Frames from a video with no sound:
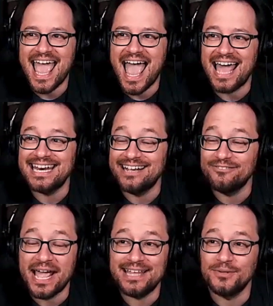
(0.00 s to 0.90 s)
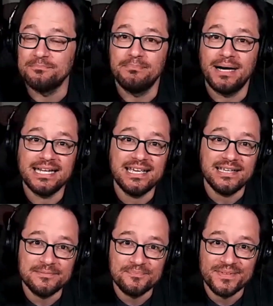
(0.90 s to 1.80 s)
I never handled
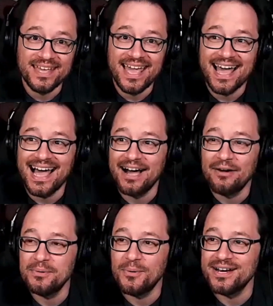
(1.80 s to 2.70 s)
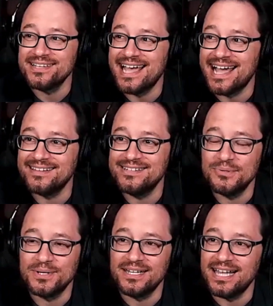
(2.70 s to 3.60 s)
money. We weren't exactly
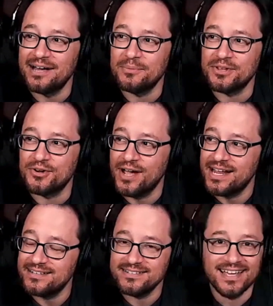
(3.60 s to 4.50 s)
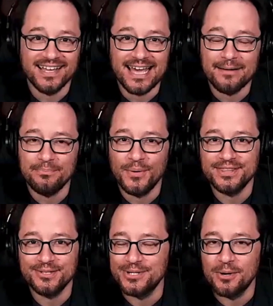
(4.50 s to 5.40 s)
doing a lot with credit at that
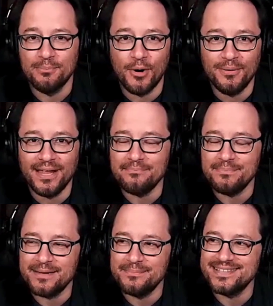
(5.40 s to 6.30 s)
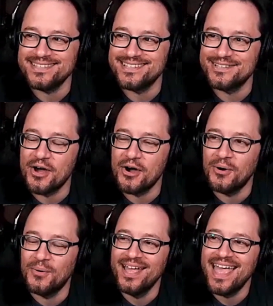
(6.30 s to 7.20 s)
point. There were no mobile app payments.
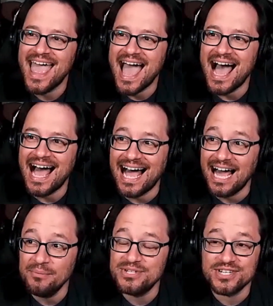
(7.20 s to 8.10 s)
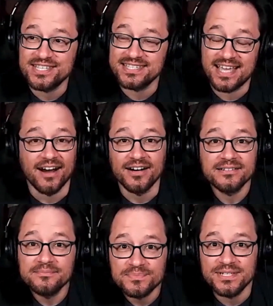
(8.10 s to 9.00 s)
So I was just scared.
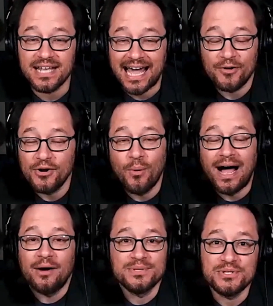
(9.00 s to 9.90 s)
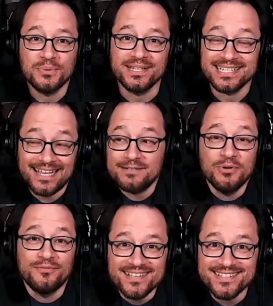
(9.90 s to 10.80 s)
I don't know why I was doing this. I like
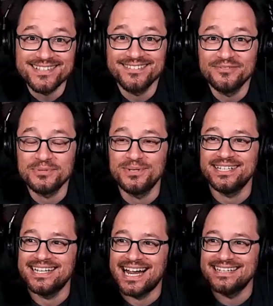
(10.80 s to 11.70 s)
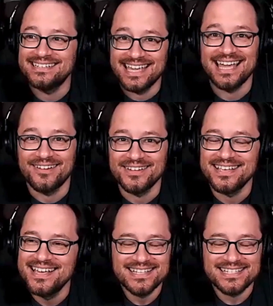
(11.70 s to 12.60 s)
movies, was really, and on
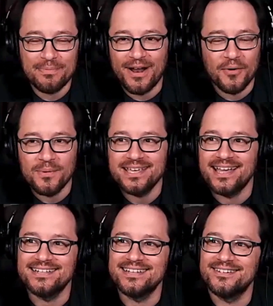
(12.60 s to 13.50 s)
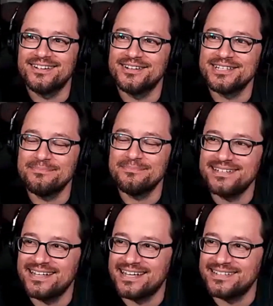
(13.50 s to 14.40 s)
something on the weekend or
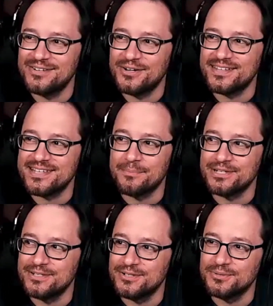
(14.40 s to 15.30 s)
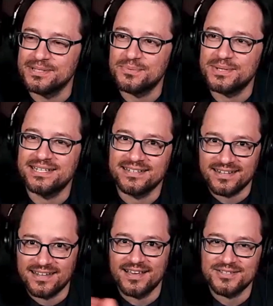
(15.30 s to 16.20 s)
something during the summer to do between
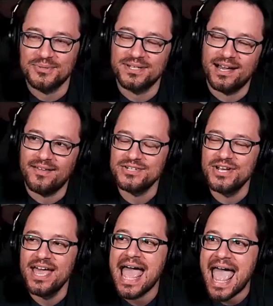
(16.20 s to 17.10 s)
high school and college.